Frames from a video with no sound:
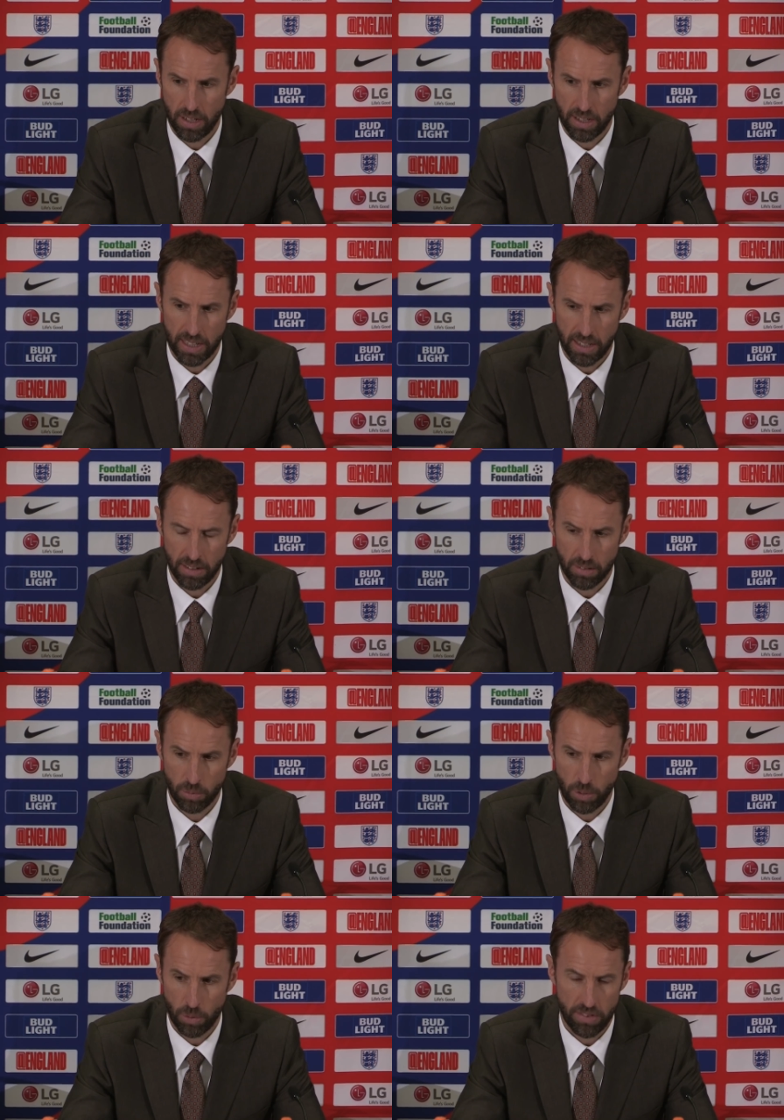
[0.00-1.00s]
again,
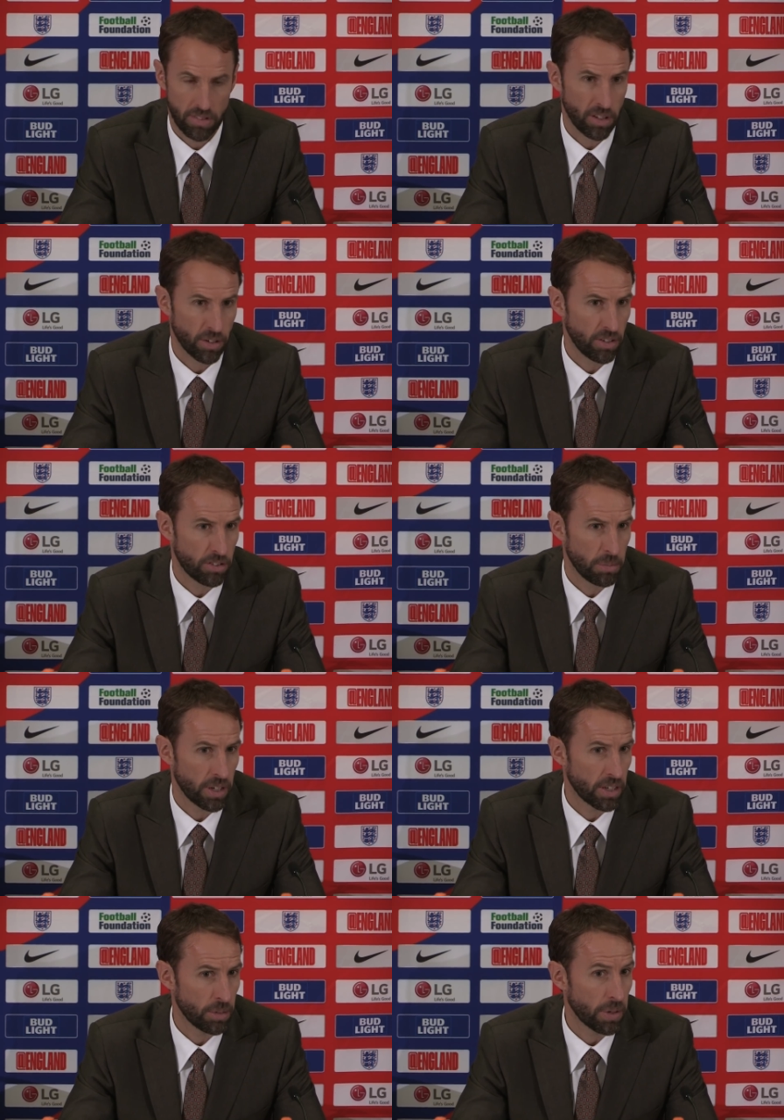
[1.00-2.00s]
we wanted to look at some
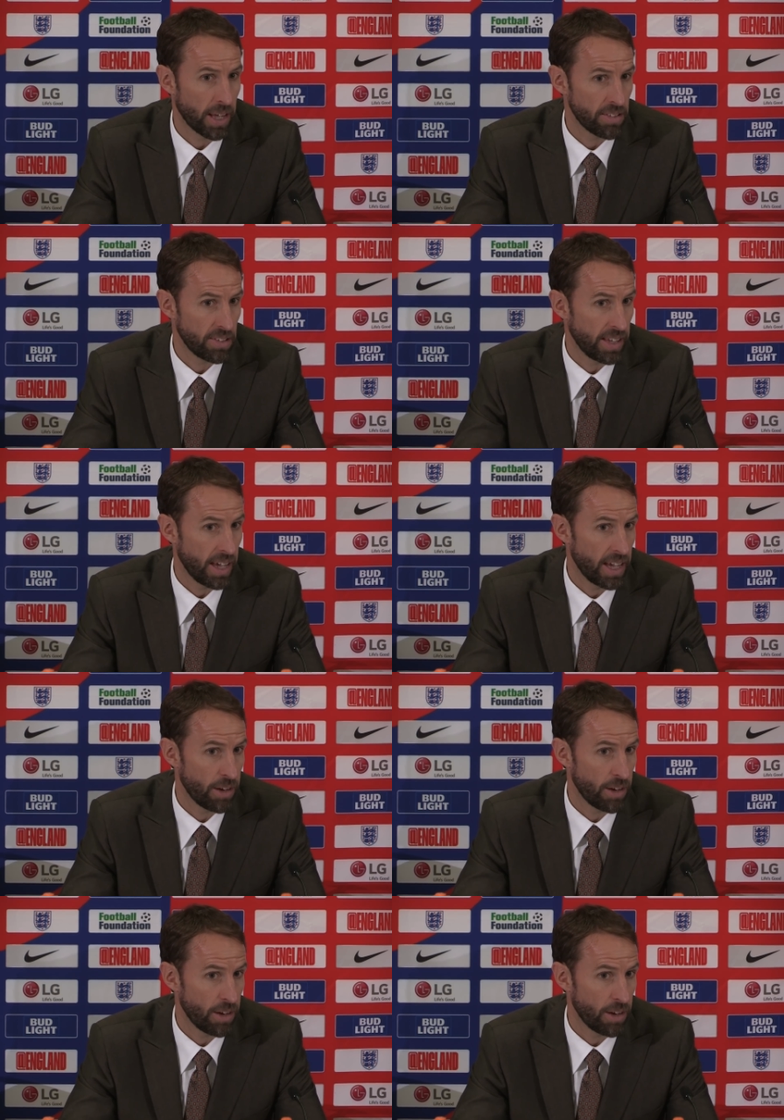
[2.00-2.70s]
younger players in that